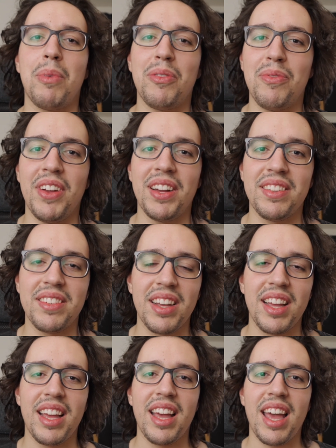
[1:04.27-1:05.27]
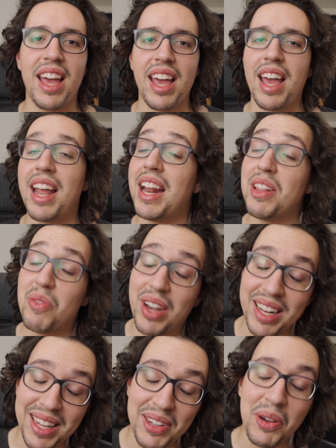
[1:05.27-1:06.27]
of things, and then you
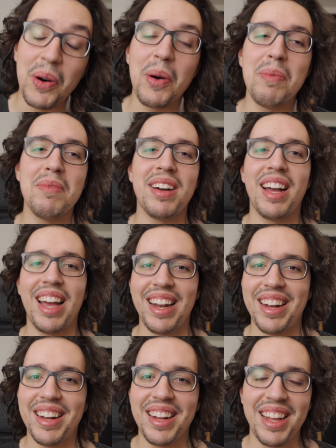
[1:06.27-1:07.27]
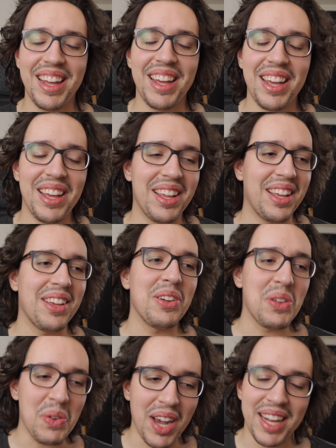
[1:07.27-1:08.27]
get at home and
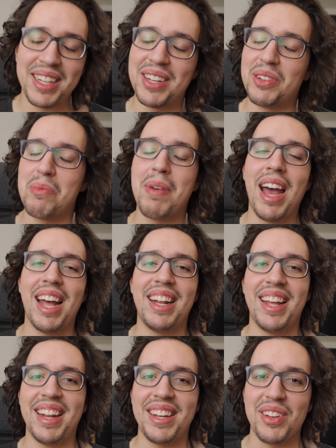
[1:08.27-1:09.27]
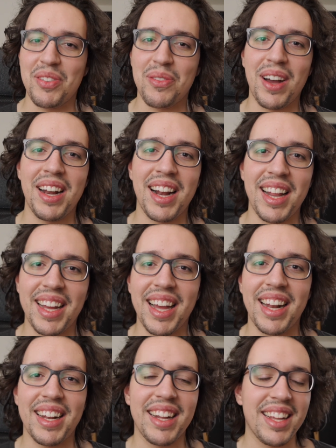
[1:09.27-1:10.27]
you get into bed and you finally
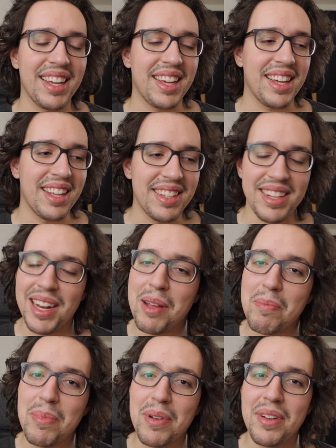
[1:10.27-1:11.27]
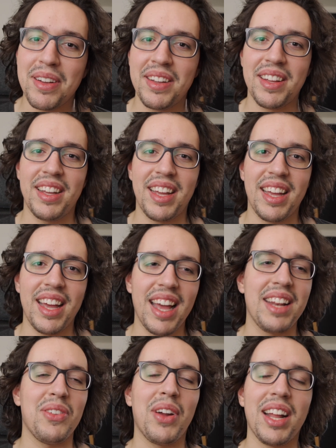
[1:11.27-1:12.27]
can sleep,
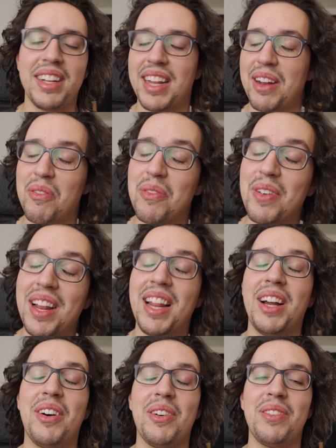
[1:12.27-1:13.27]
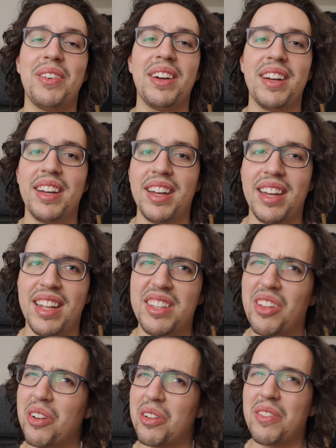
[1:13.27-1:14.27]
and you get that feeling of, it's
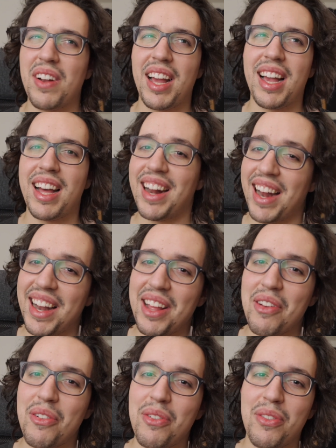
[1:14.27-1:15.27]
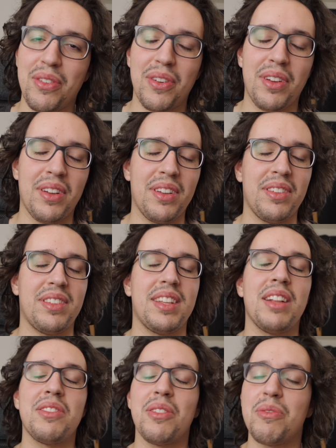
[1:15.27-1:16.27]
sort of like a relief, a
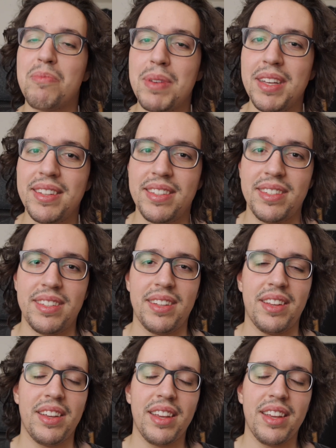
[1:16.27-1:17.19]
sense of peace.